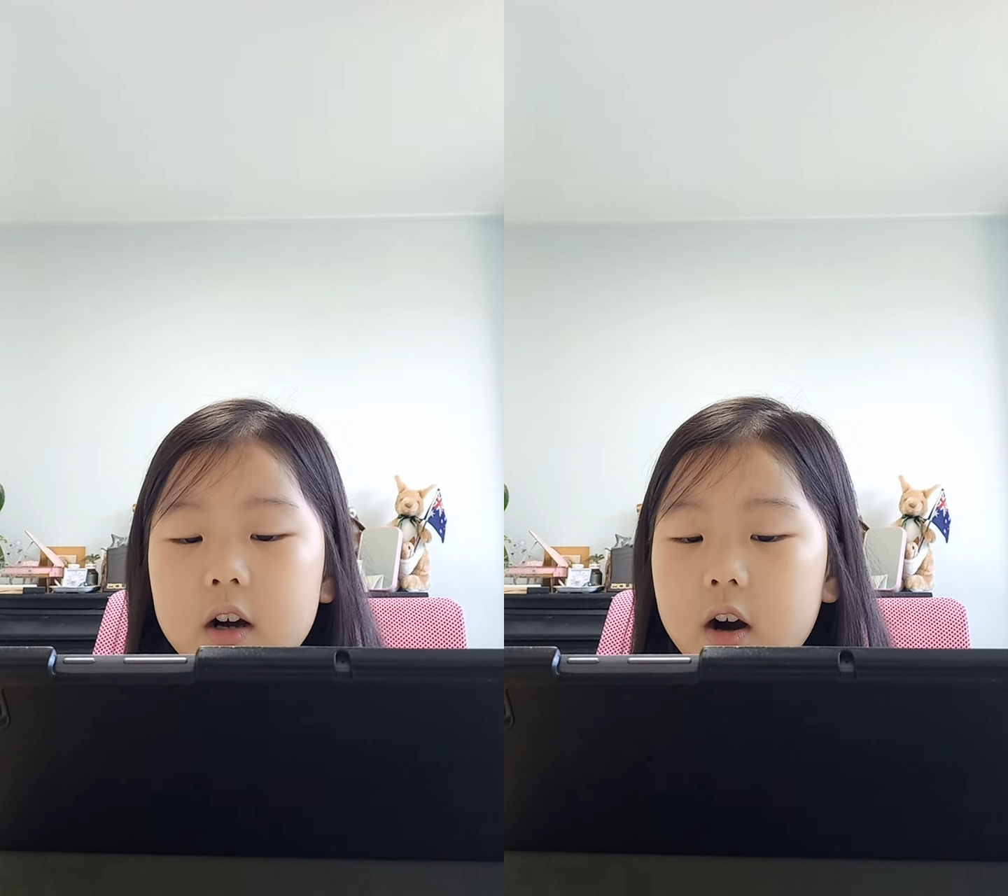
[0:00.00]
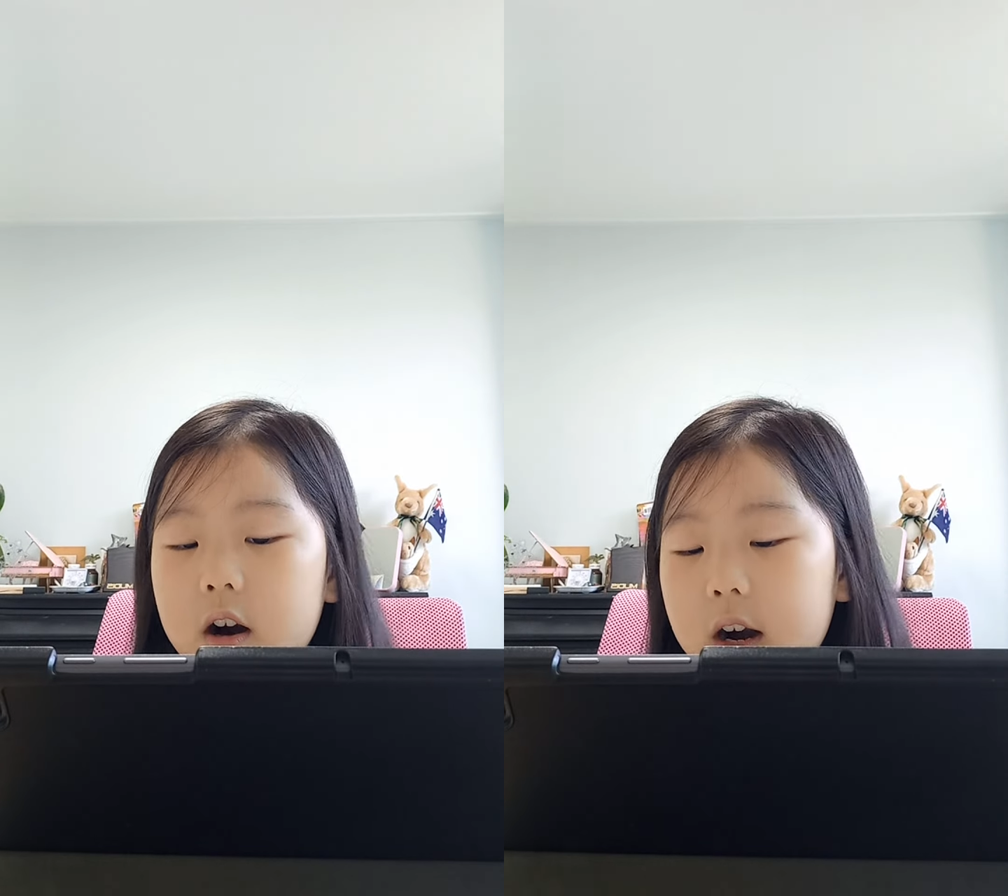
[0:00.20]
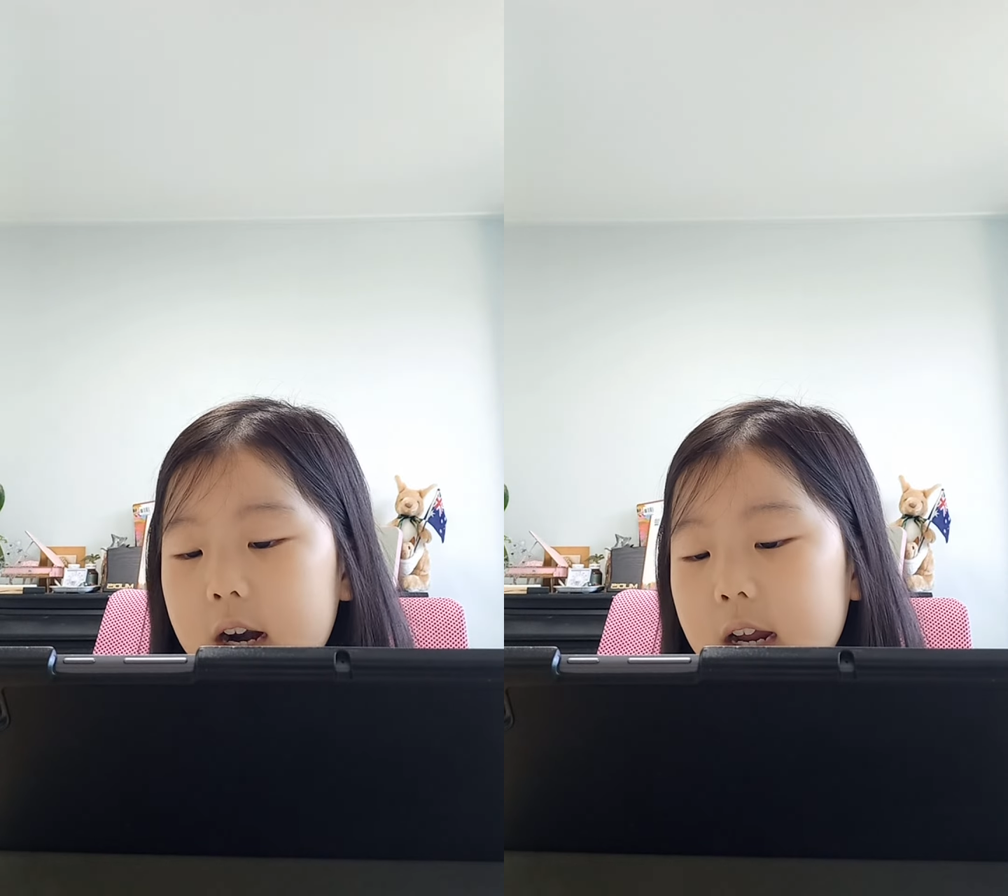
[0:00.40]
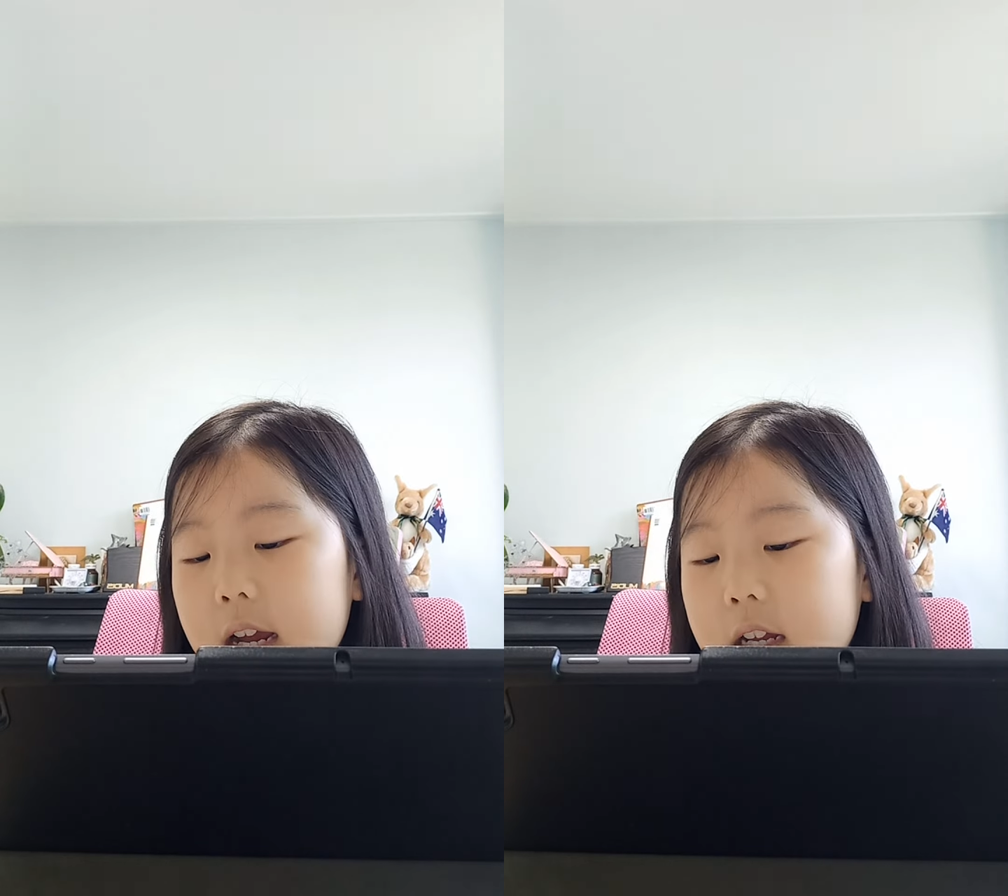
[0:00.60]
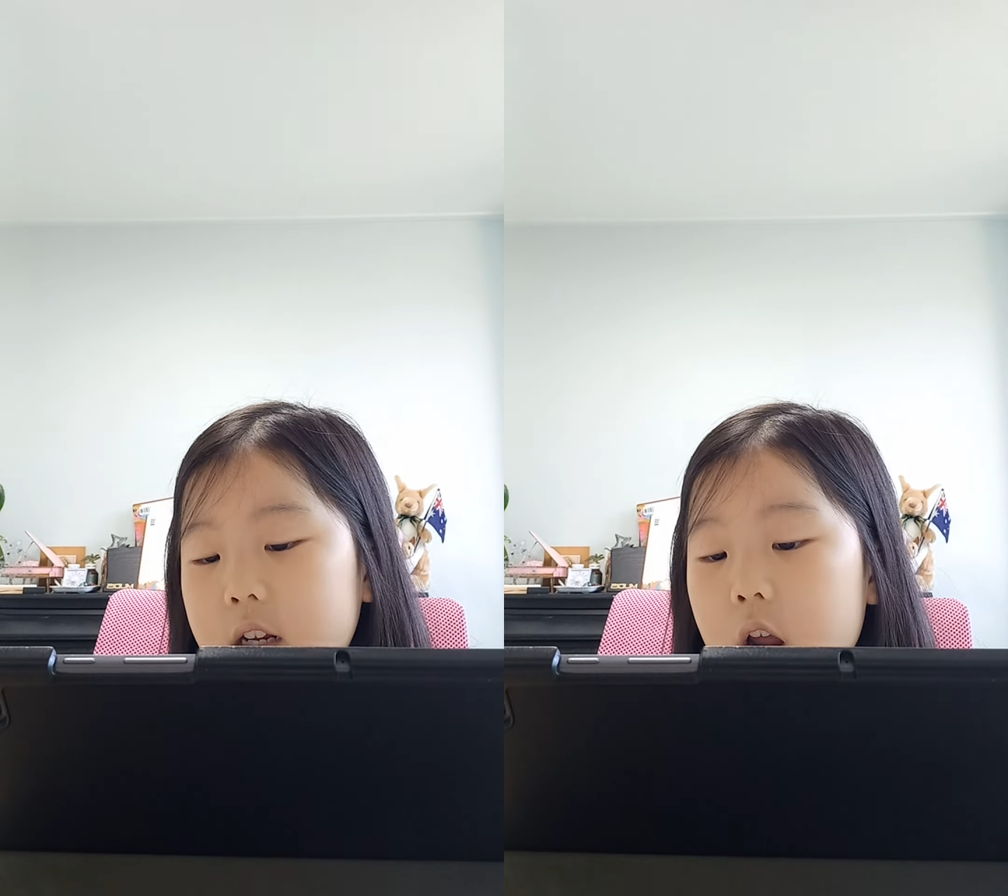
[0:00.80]
her
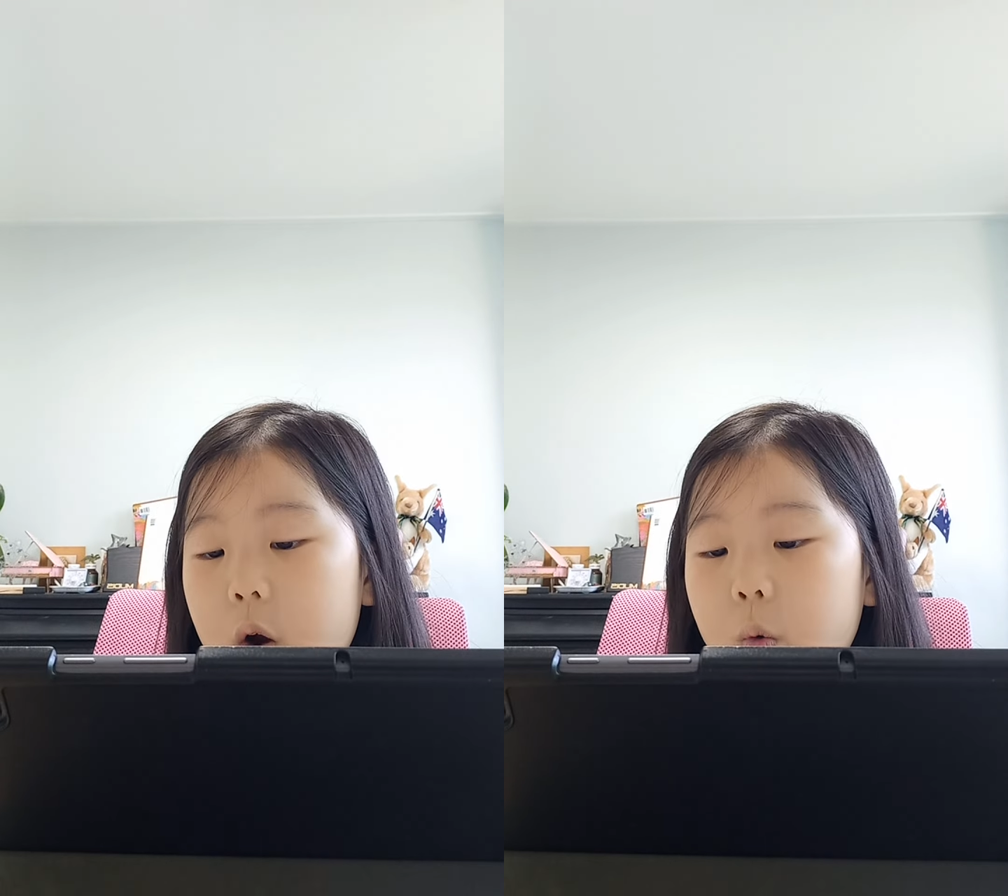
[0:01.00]
head.